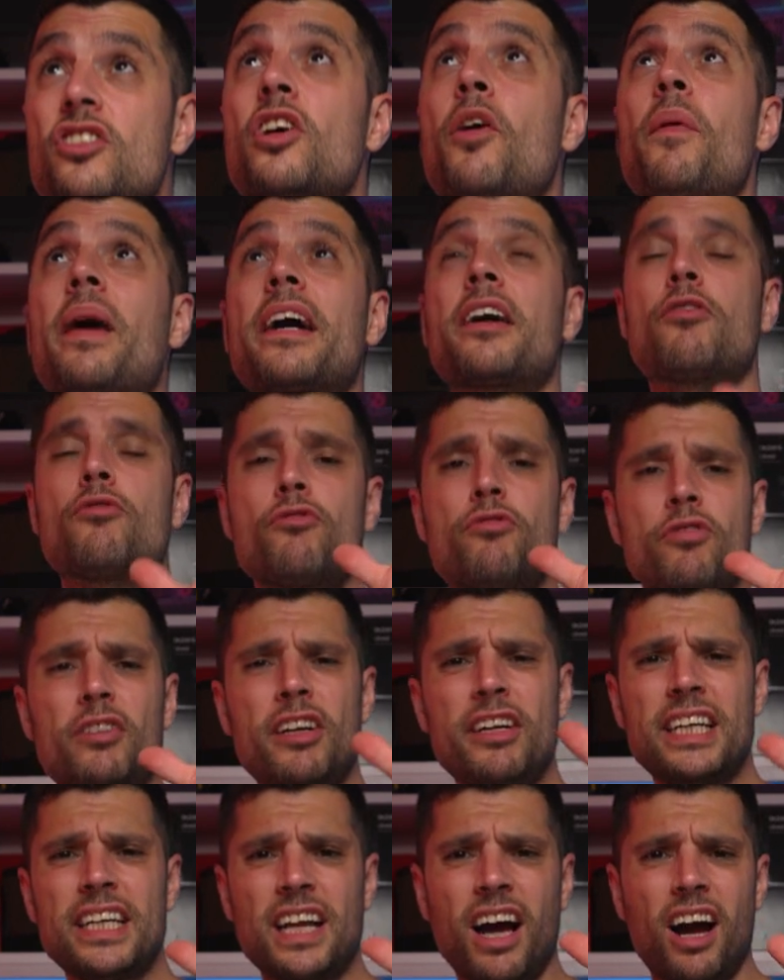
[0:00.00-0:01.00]
so I can
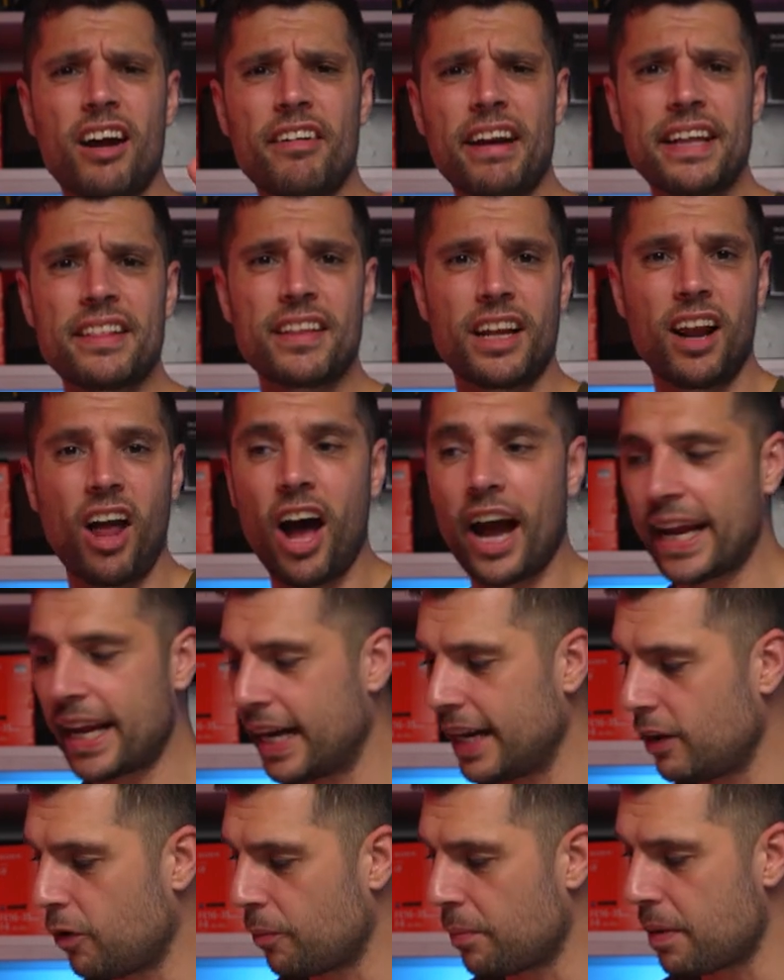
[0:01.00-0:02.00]
redirect the light a
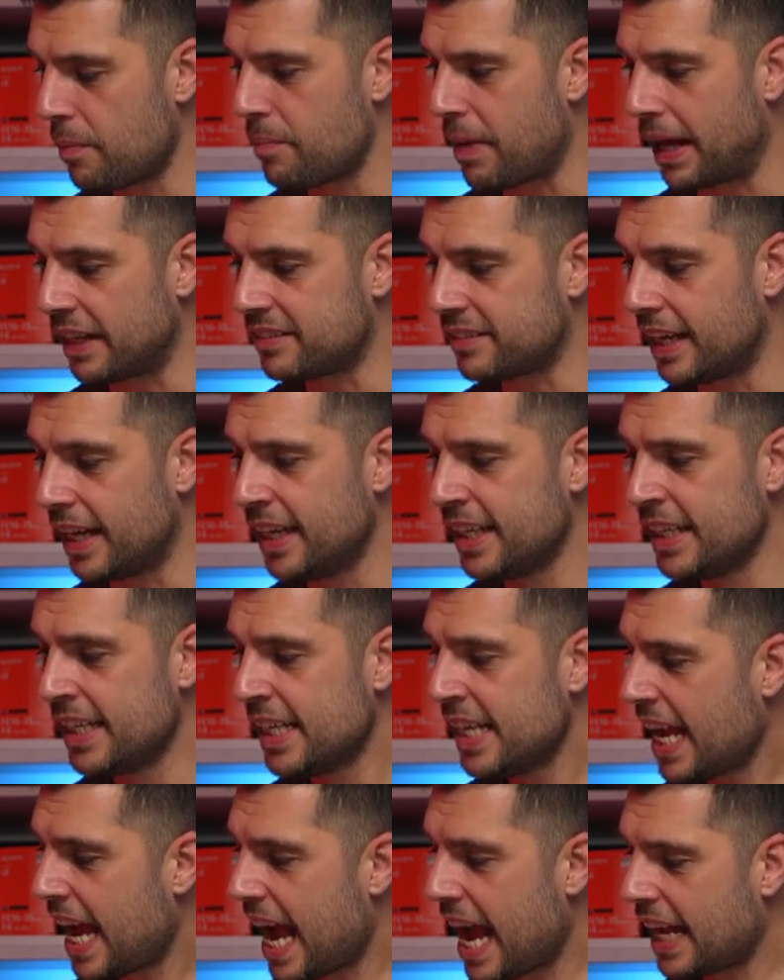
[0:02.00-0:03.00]
little bit better,
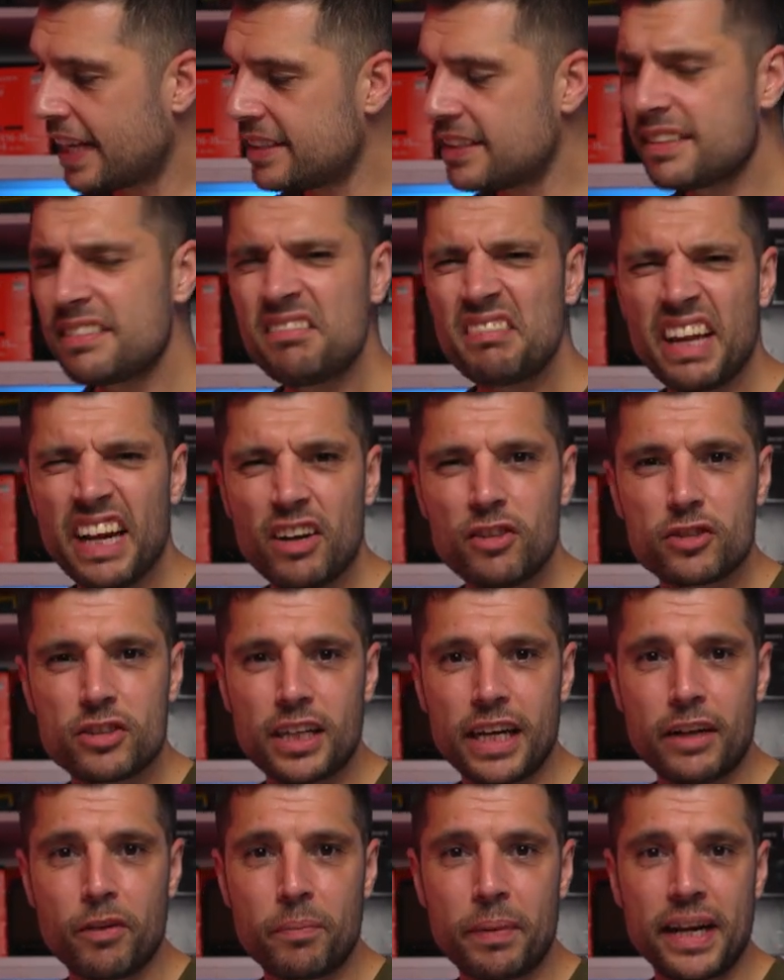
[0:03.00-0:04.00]
and it looks a
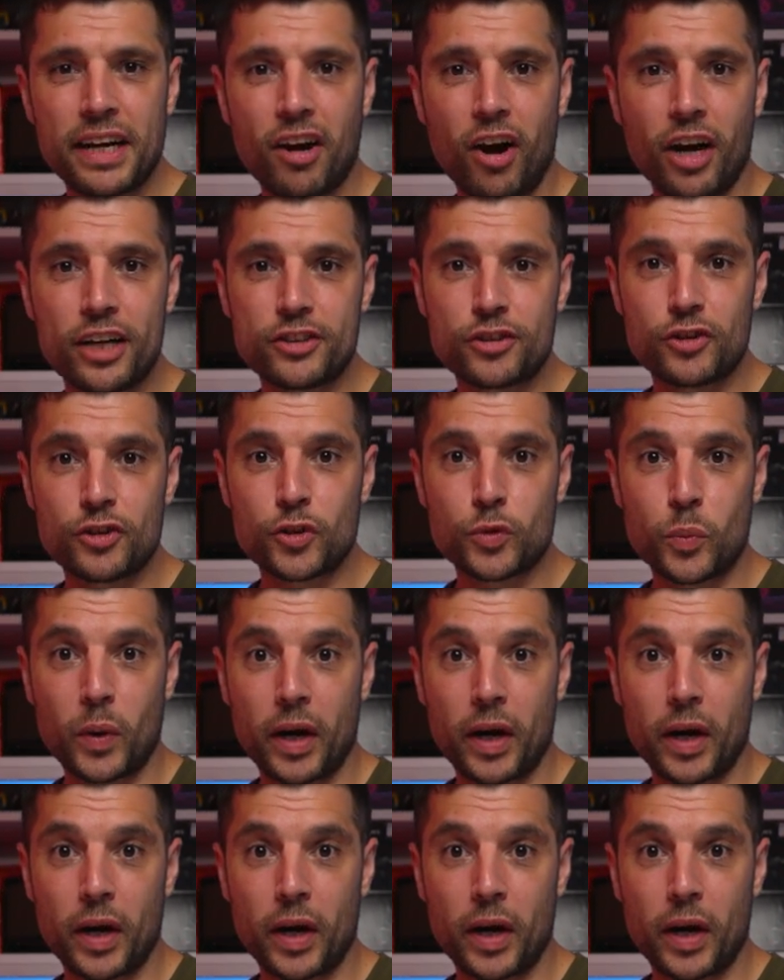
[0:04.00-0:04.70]
little bit nicer as